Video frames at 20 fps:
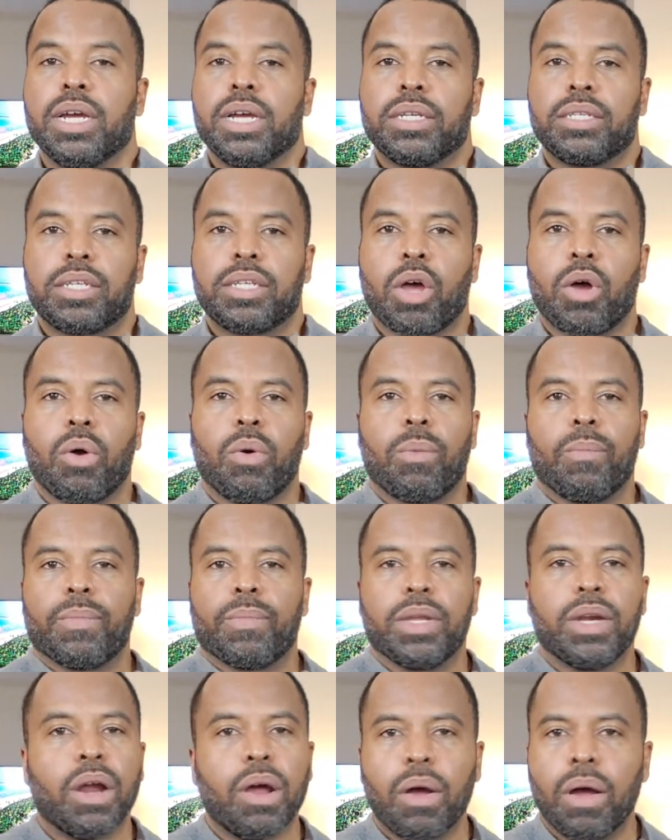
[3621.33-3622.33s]
So
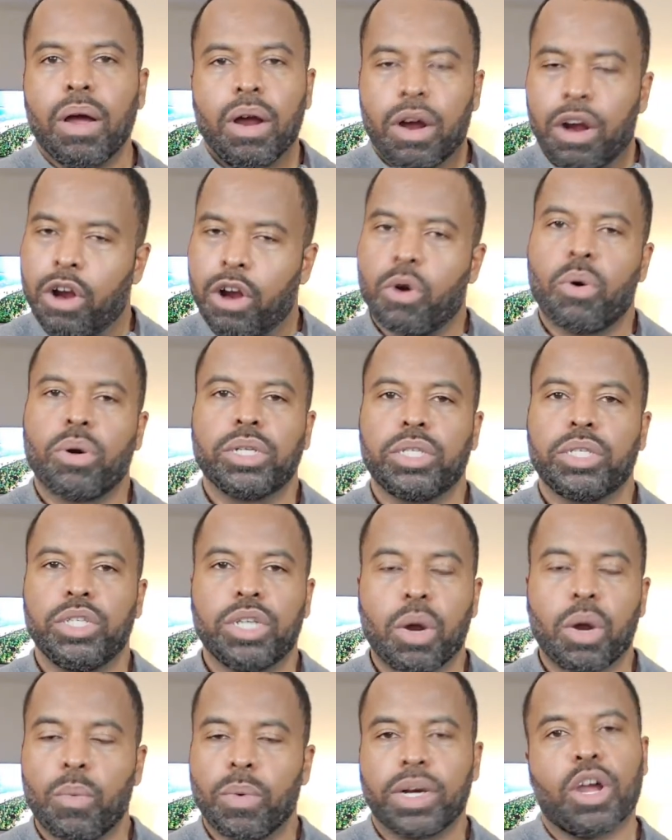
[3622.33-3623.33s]
you know, of course, you
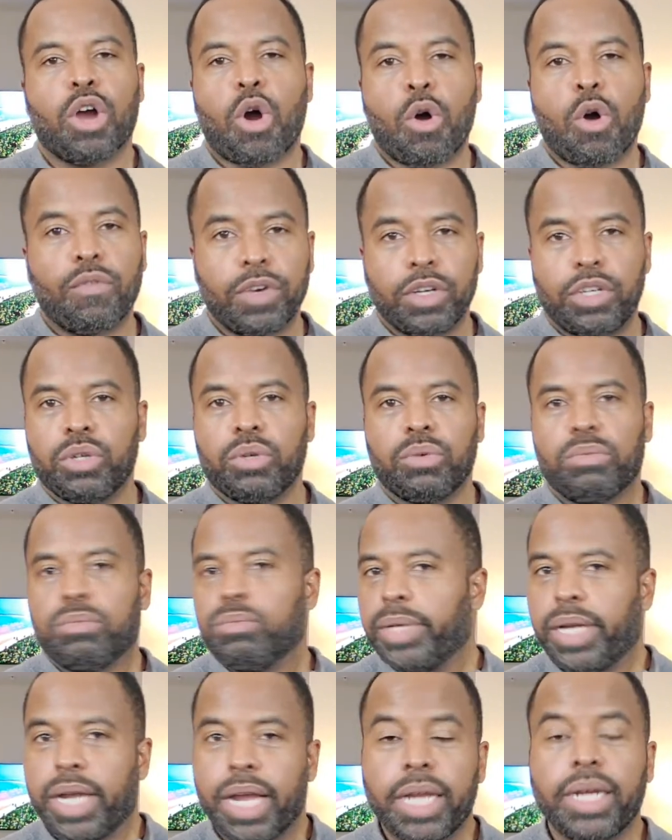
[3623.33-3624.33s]
don't want to overdo
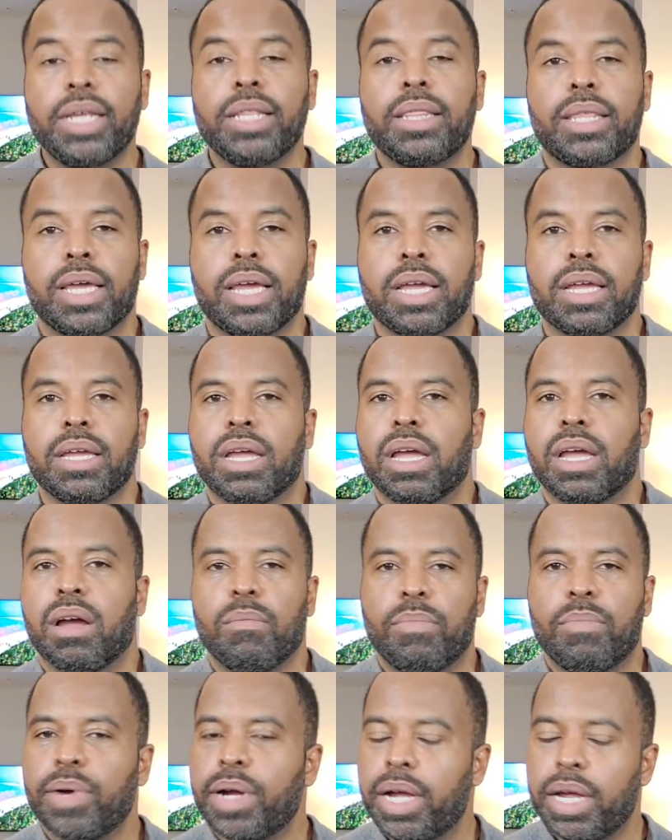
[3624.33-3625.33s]
anything,
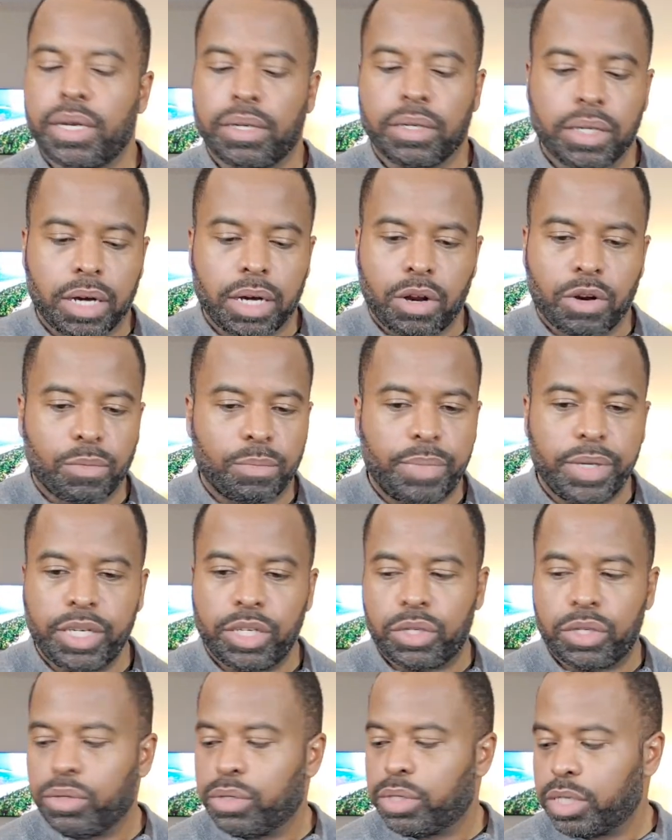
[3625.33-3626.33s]
but you know, beet
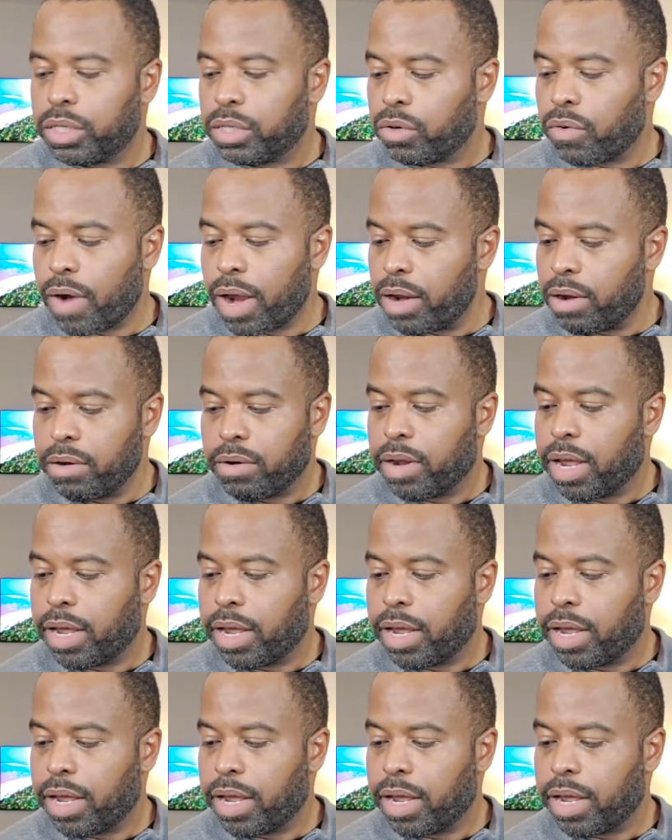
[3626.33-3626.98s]
juice is great.